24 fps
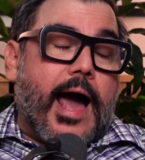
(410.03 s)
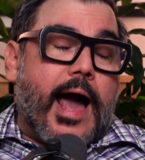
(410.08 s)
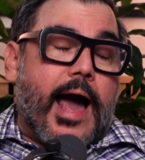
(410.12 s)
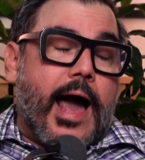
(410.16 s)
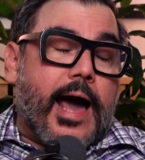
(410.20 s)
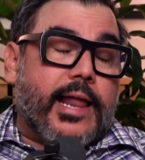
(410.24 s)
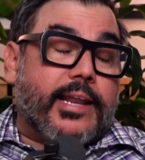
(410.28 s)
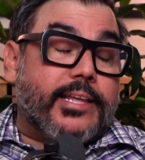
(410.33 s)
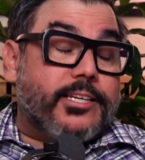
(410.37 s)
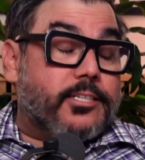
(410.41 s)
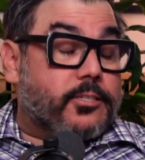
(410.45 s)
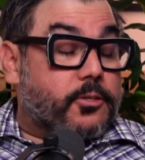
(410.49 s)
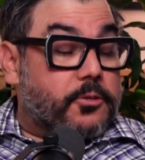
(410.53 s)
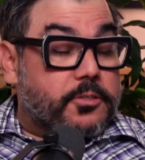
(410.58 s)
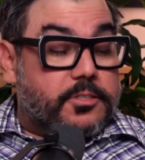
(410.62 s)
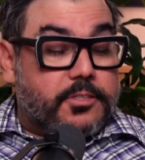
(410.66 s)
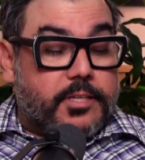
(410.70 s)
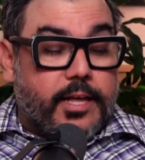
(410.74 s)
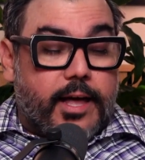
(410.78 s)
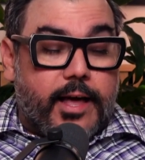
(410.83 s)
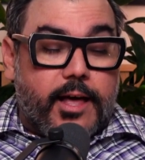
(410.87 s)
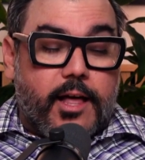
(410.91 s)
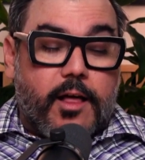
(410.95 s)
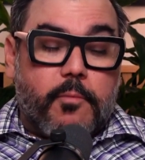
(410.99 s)
Jalisco
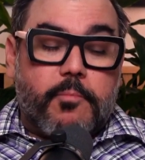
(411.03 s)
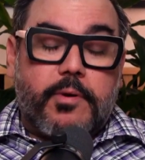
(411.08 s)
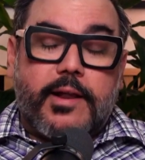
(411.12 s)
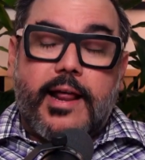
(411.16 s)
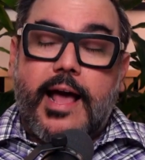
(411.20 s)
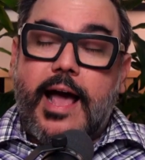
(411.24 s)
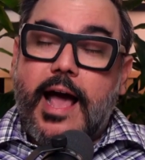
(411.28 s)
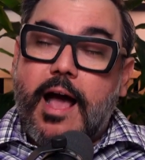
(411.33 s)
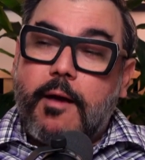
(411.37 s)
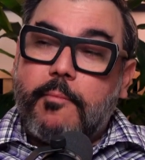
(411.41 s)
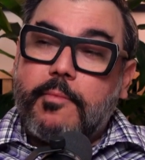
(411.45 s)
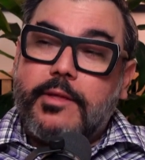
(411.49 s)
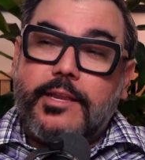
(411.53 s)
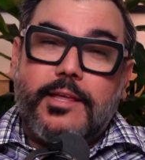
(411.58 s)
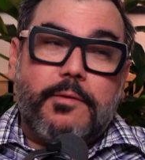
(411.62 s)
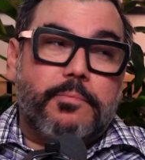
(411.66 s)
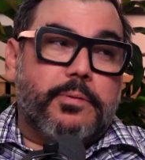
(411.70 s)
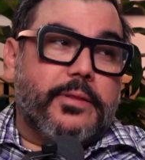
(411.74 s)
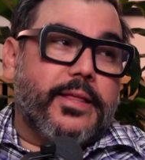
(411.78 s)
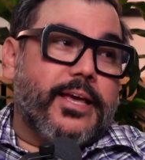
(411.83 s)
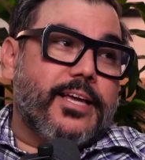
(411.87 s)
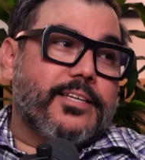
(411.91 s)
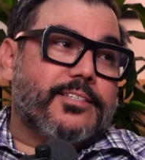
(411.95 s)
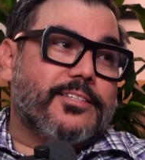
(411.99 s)
style, but how many
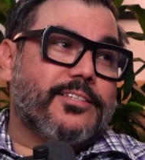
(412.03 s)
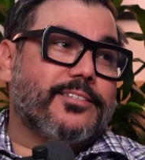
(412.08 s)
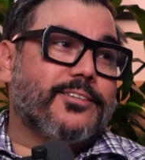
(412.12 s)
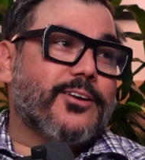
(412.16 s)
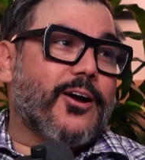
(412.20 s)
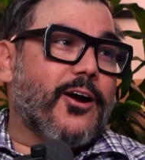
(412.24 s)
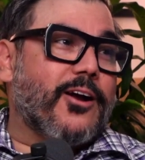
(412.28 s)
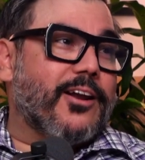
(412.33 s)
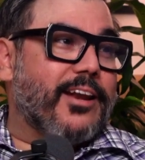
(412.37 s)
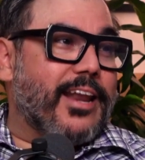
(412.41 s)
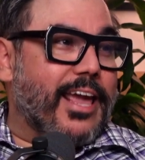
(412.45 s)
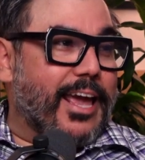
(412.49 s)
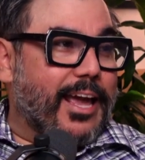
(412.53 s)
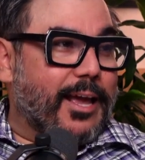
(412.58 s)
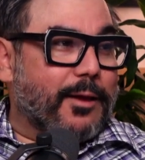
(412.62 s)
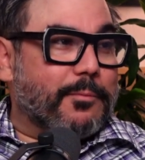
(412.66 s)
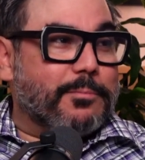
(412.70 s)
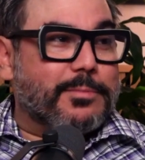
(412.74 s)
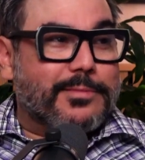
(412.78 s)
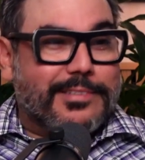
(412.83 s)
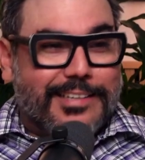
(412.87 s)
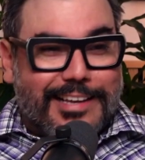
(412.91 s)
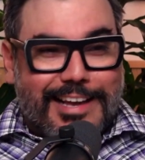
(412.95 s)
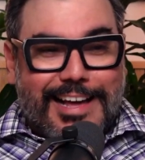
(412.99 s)
places are
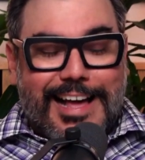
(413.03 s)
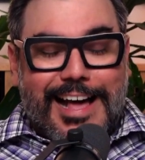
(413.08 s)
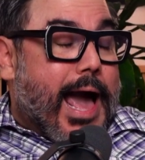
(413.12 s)
named